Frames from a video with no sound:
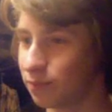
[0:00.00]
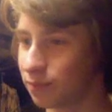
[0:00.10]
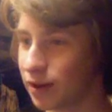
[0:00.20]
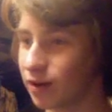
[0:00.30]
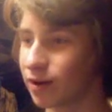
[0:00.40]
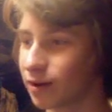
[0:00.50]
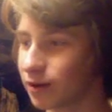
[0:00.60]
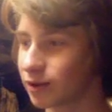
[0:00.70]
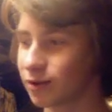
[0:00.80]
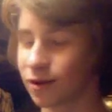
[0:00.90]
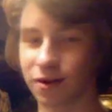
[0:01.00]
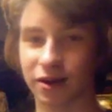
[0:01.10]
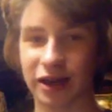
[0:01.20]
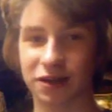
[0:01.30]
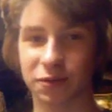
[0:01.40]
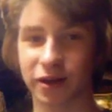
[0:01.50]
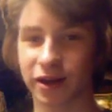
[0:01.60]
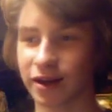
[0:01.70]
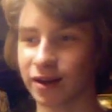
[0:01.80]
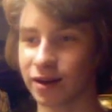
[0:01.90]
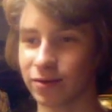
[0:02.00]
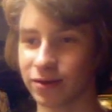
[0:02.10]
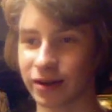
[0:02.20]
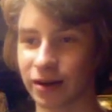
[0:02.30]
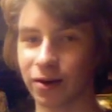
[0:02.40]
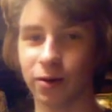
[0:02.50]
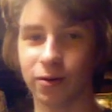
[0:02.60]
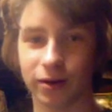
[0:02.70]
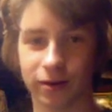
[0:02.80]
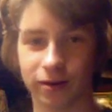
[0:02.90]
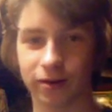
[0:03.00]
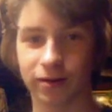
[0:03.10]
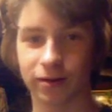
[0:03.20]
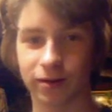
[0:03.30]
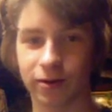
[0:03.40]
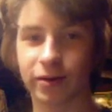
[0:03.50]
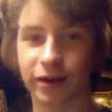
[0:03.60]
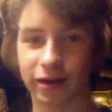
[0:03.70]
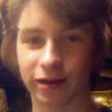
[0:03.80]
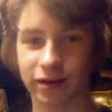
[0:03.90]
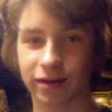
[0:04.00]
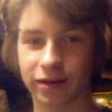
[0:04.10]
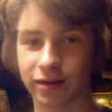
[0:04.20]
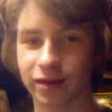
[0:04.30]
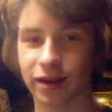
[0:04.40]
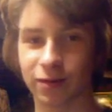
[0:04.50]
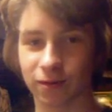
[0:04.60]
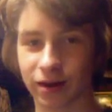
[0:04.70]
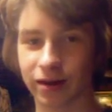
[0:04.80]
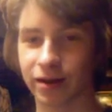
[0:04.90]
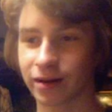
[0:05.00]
bigger, stronger catch spring in it, and I was like, oh, okay, that's why.